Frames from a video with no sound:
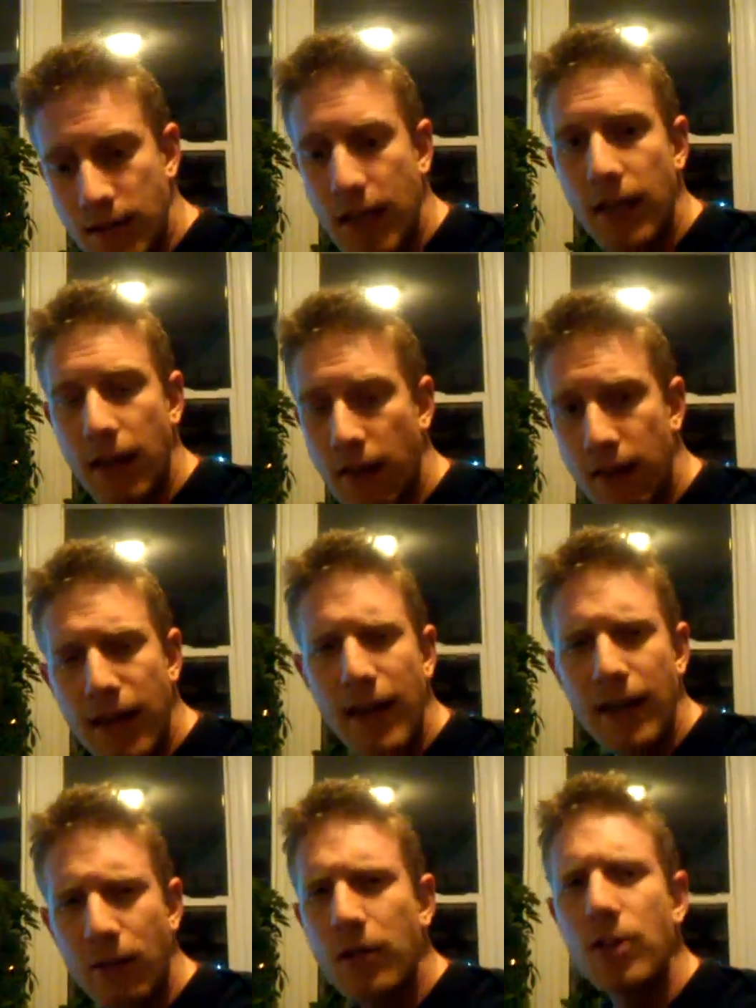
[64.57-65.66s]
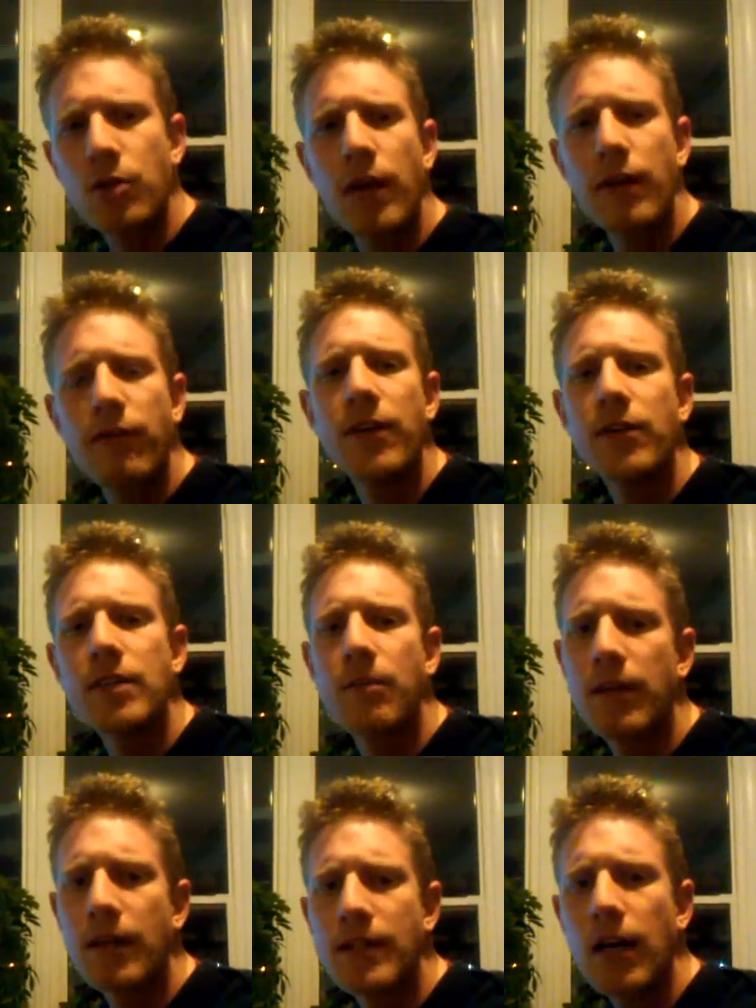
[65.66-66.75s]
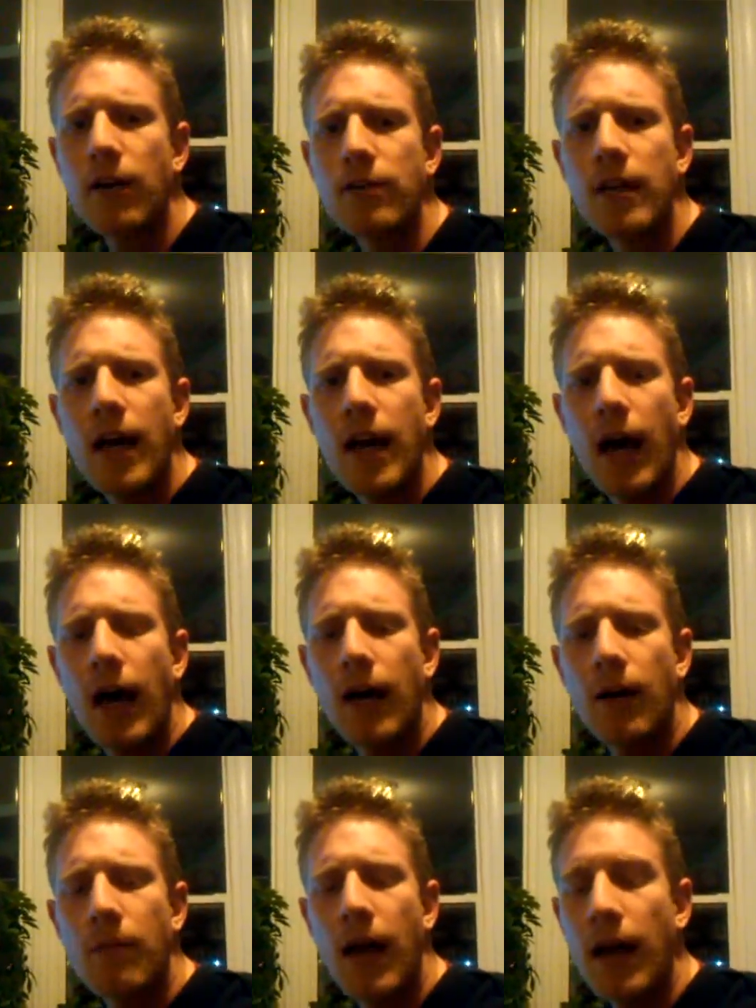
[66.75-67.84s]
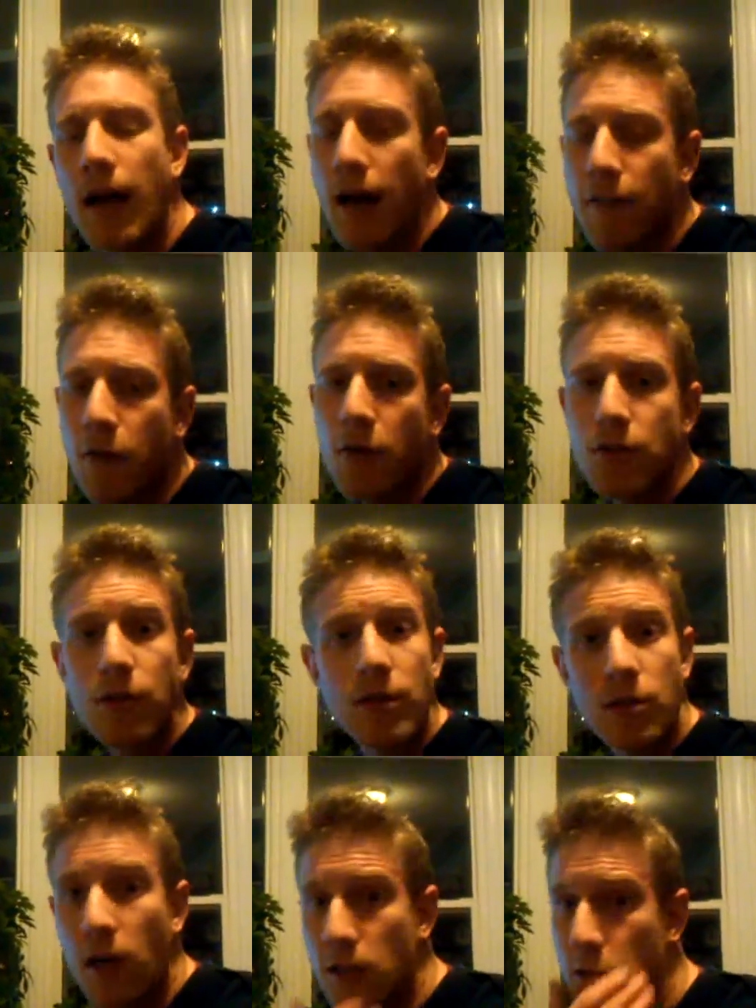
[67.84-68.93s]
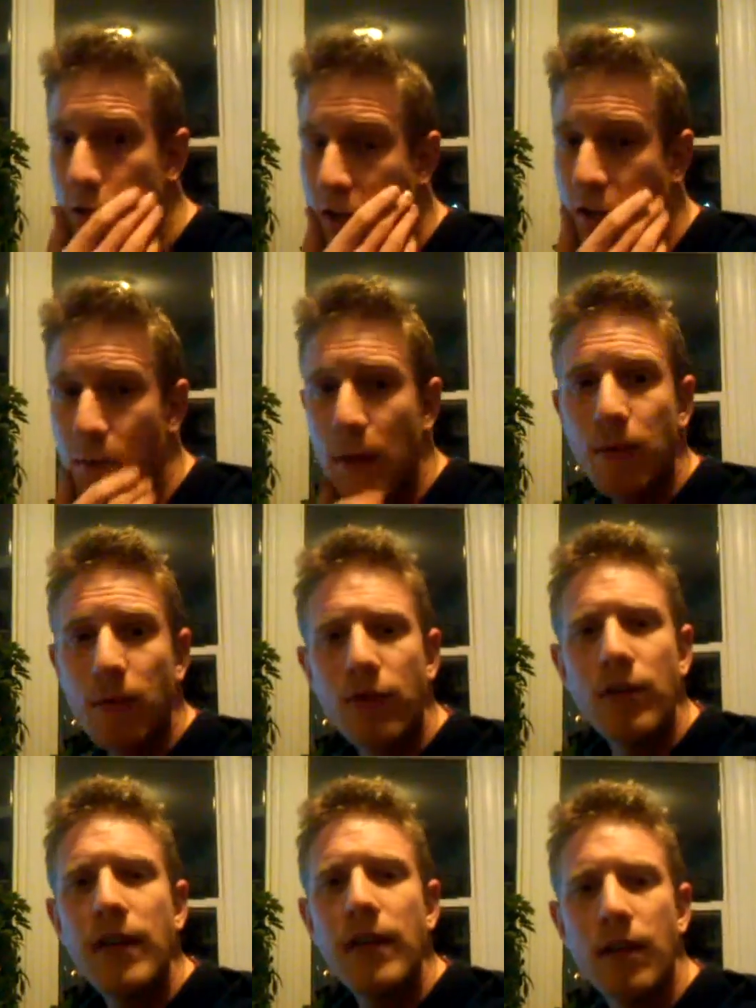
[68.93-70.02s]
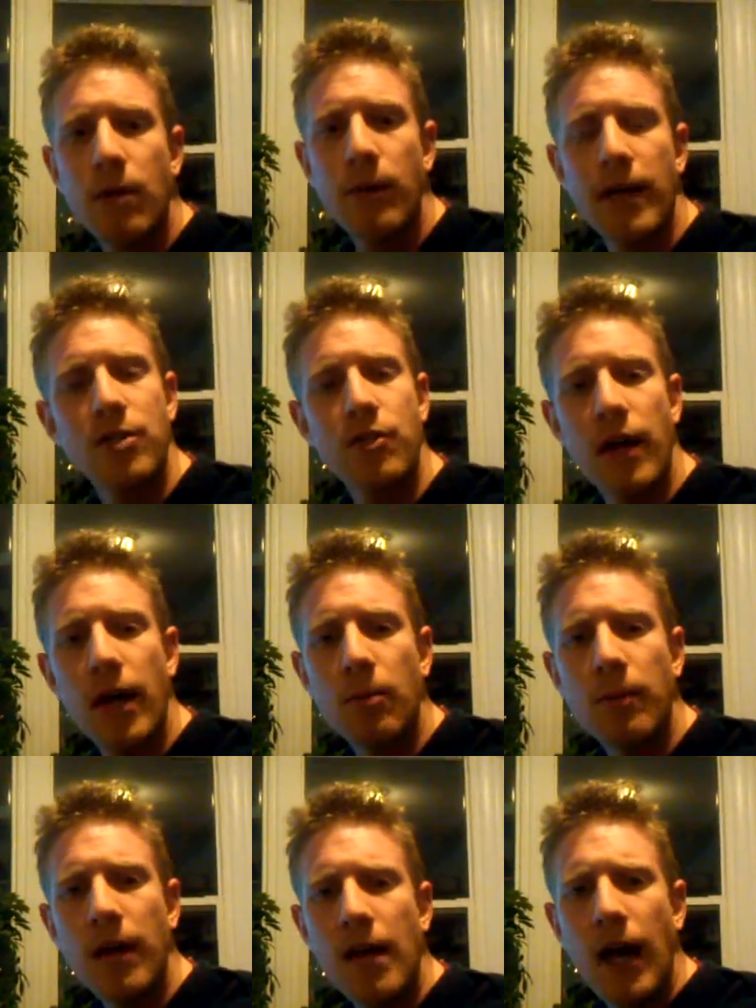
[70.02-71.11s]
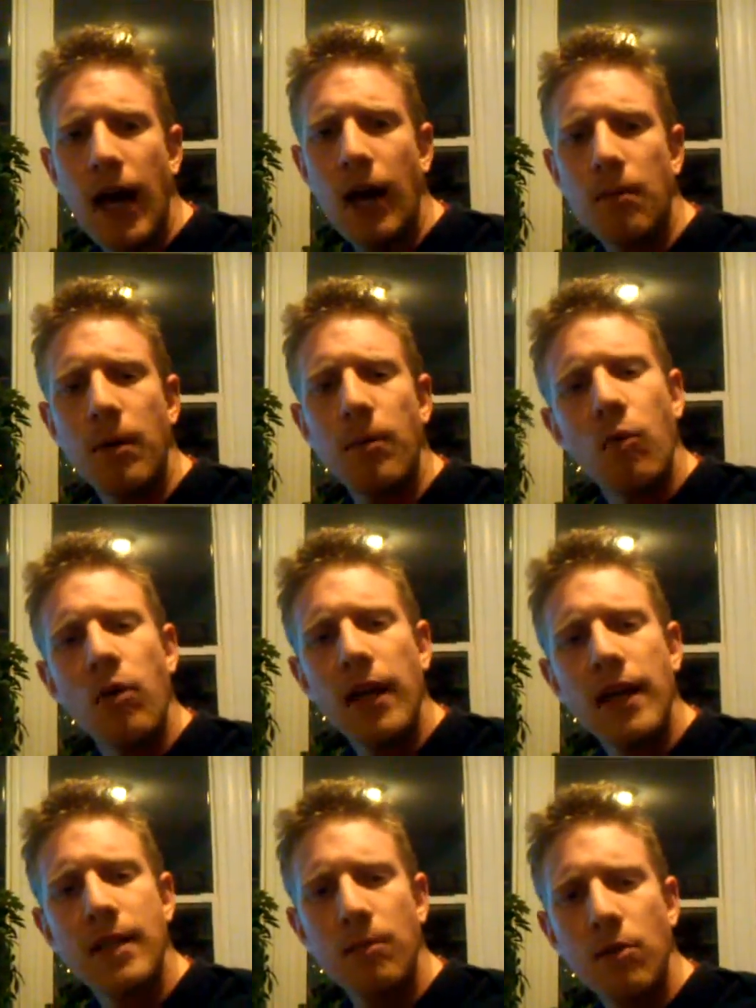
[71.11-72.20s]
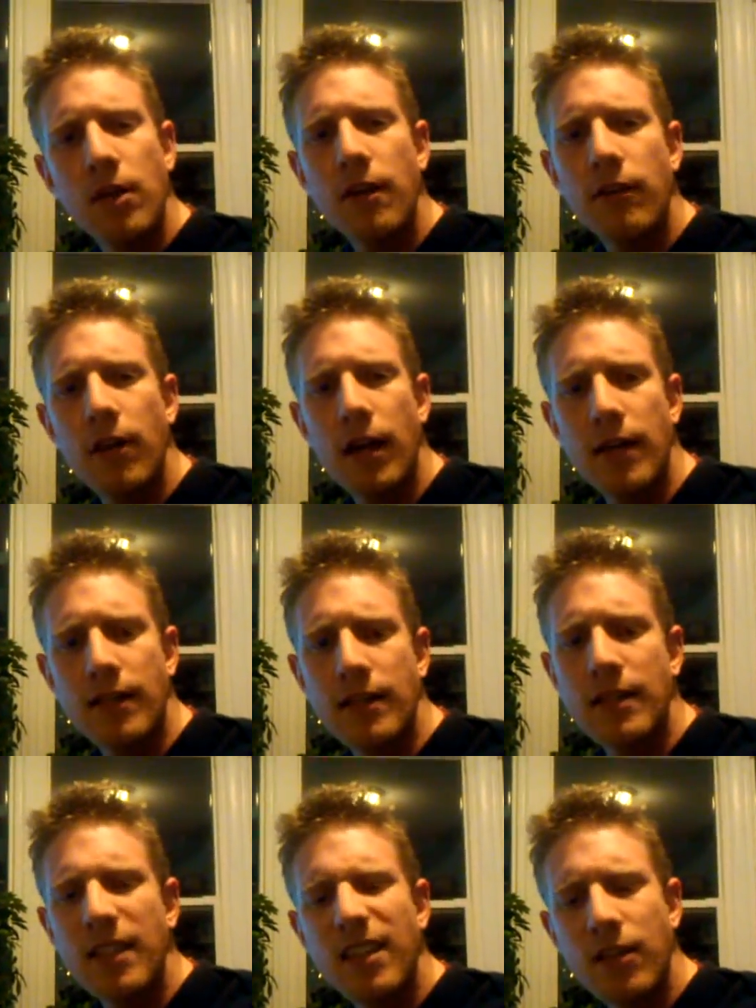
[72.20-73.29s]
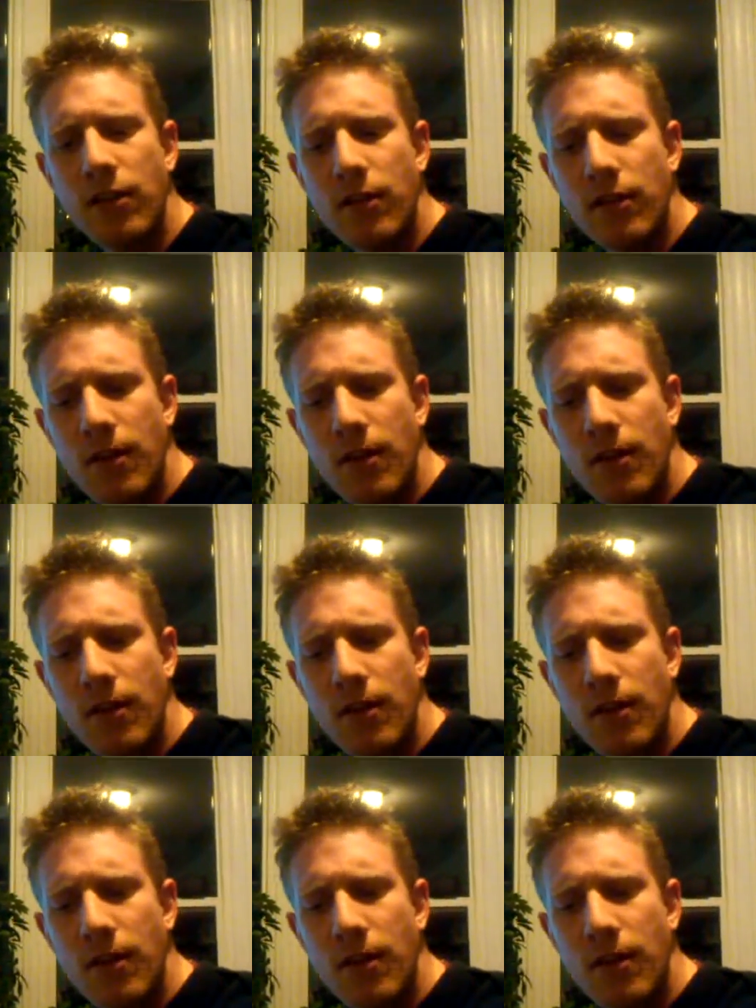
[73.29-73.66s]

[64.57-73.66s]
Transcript: sit and think and really try and figure some things out. Of course, you can talk to other people if you need a little bit extra help, but more or less I'm looking to see that